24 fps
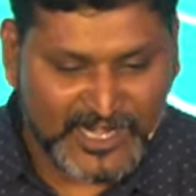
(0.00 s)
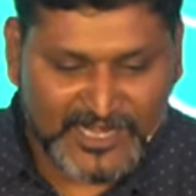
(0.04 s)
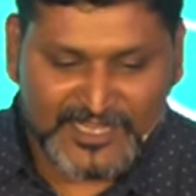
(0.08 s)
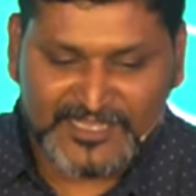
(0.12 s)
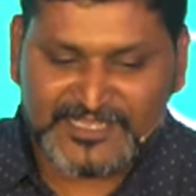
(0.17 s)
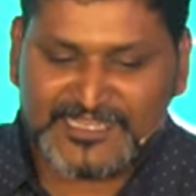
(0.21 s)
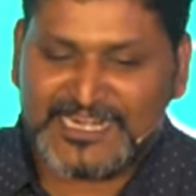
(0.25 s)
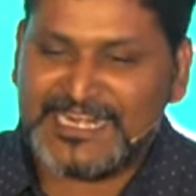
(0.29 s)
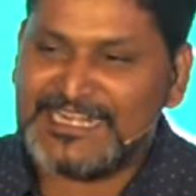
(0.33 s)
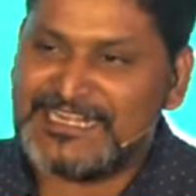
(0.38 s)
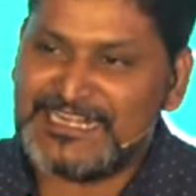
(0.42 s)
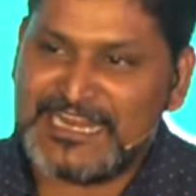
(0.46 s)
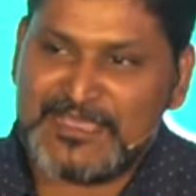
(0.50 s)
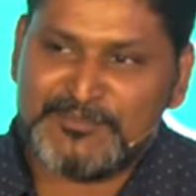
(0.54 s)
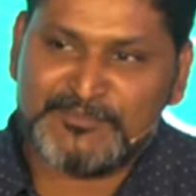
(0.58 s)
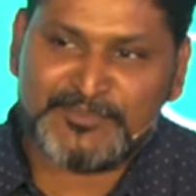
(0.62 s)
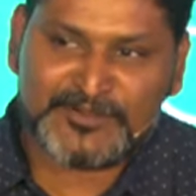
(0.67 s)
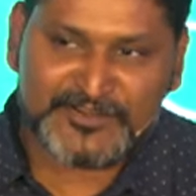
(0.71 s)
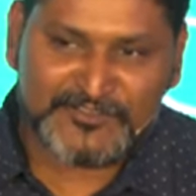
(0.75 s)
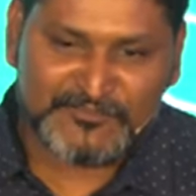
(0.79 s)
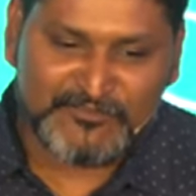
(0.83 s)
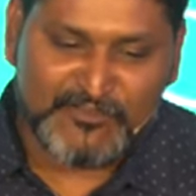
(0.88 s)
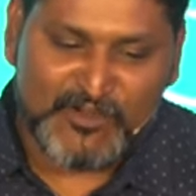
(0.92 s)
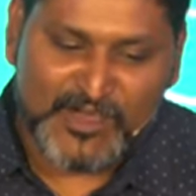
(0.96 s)
not a great
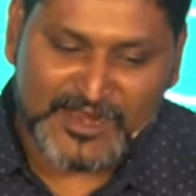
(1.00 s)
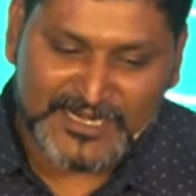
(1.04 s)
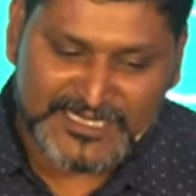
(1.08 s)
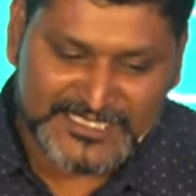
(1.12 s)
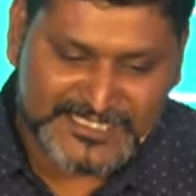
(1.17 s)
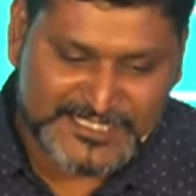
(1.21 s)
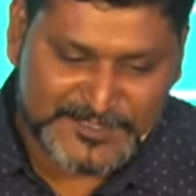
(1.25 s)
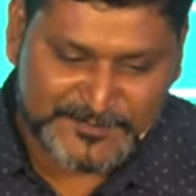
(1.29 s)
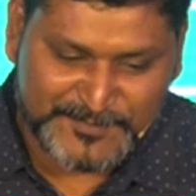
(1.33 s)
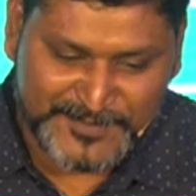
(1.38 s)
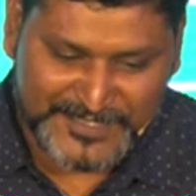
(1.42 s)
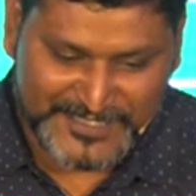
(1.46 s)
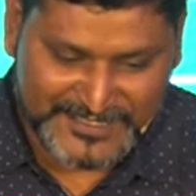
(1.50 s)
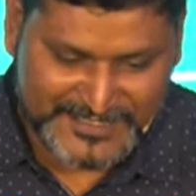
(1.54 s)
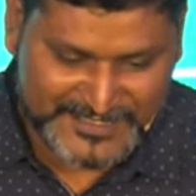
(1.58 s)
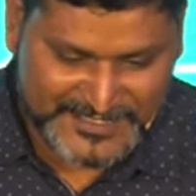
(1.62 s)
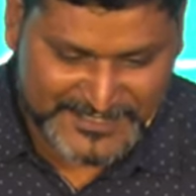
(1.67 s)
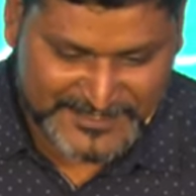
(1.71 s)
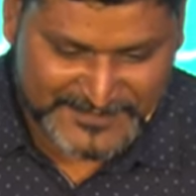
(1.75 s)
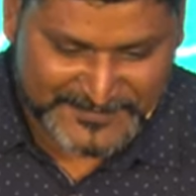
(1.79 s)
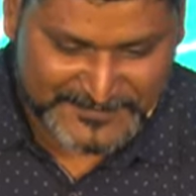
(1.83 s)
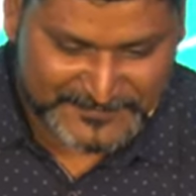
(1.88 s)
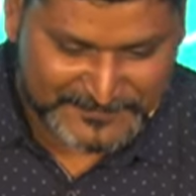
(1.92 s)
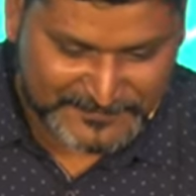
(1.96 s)
number of warring
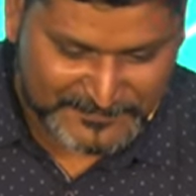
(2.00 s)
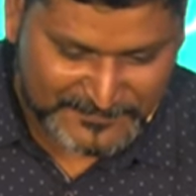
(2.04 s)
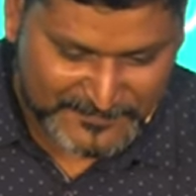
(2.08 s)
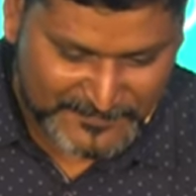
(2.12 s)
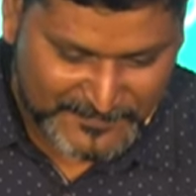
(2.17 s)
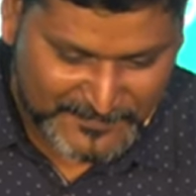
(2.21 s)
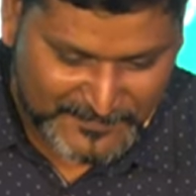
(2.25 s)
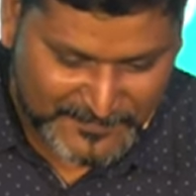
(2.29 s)
spirits